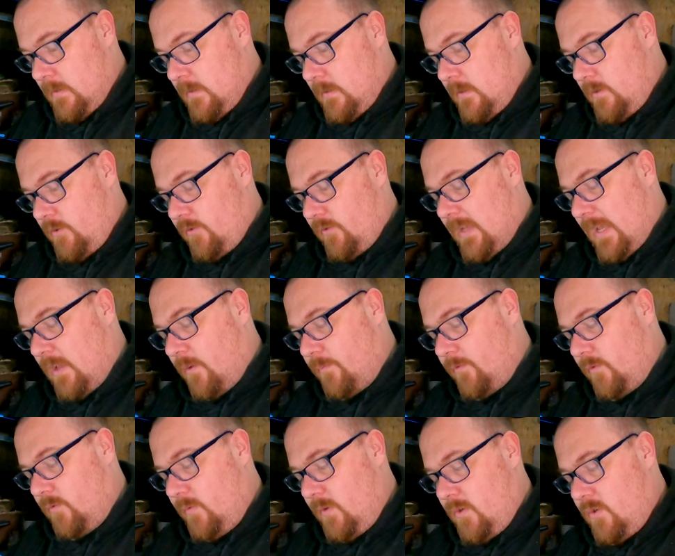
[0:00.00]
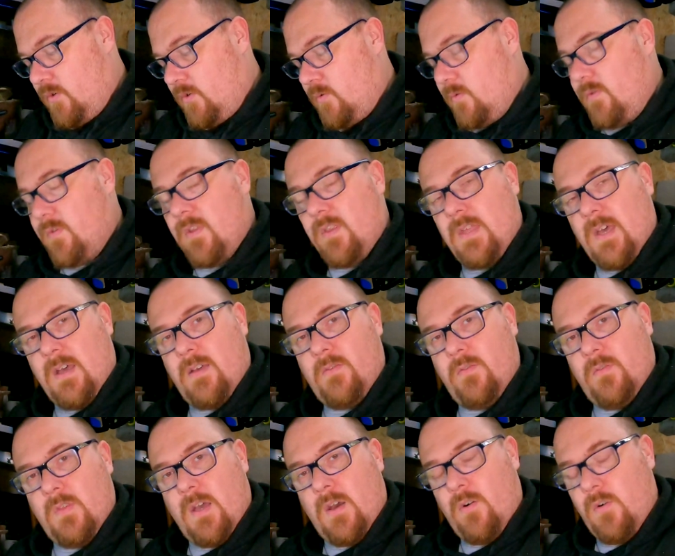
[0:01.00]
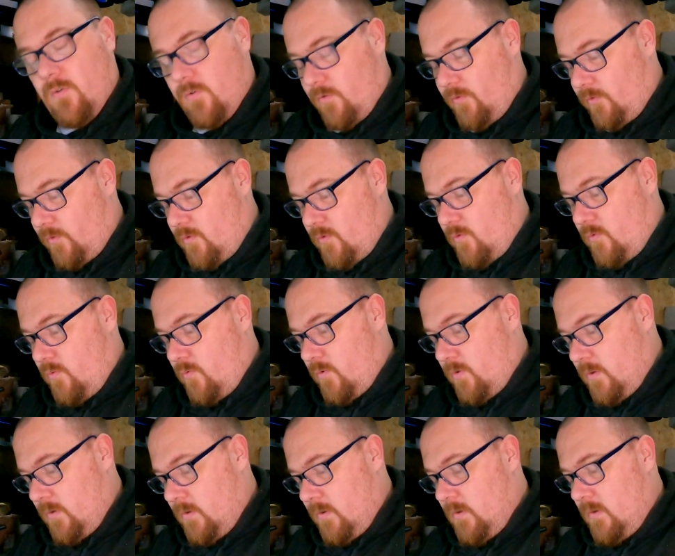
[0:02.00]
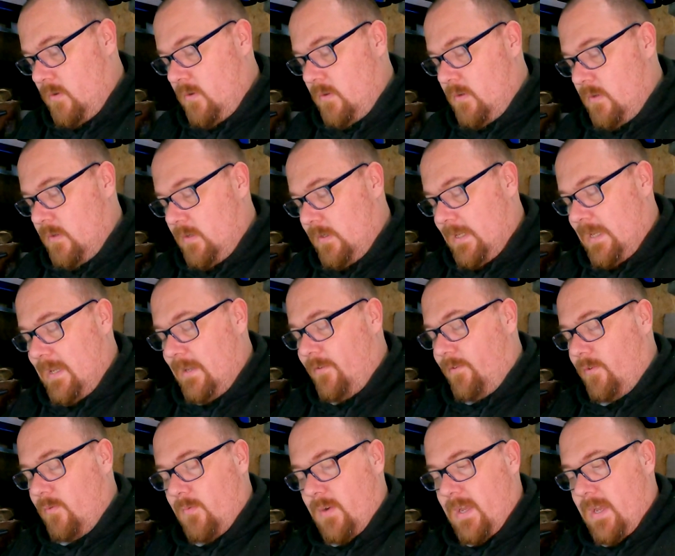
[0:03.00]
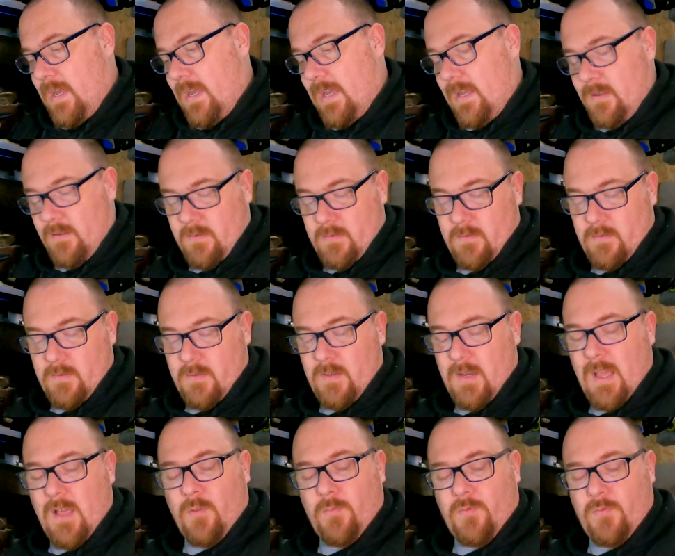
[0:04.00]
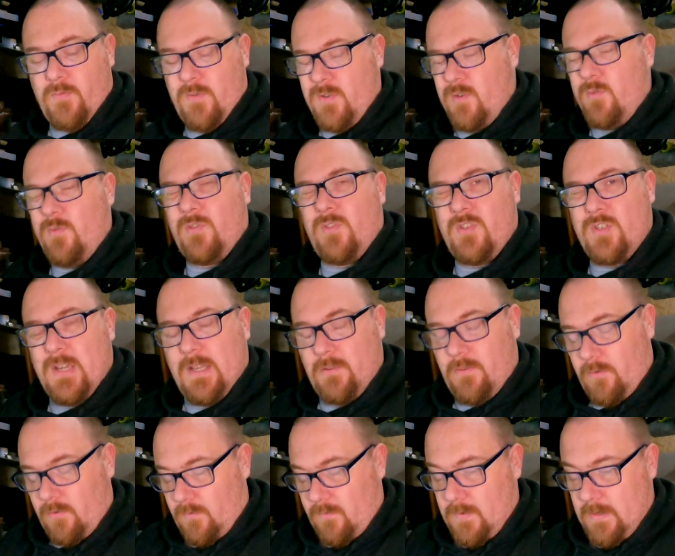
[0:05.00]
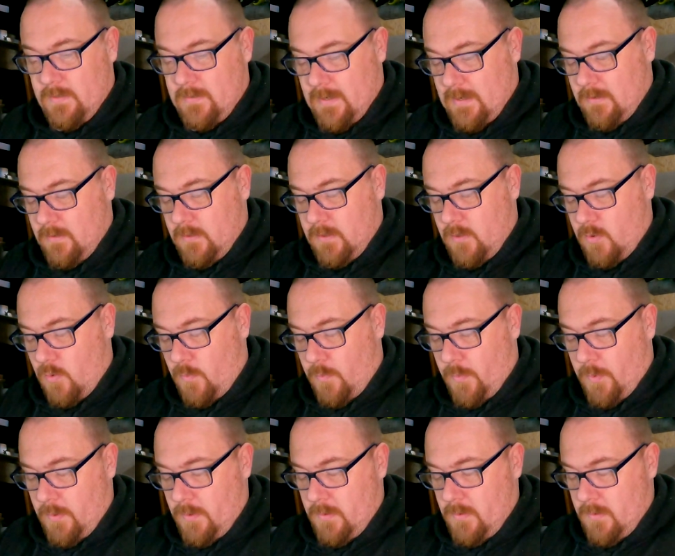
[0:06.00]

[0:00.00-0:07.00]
It just helps to ensure that that hook snood kicks away and helps reduce the chances of it tangling up.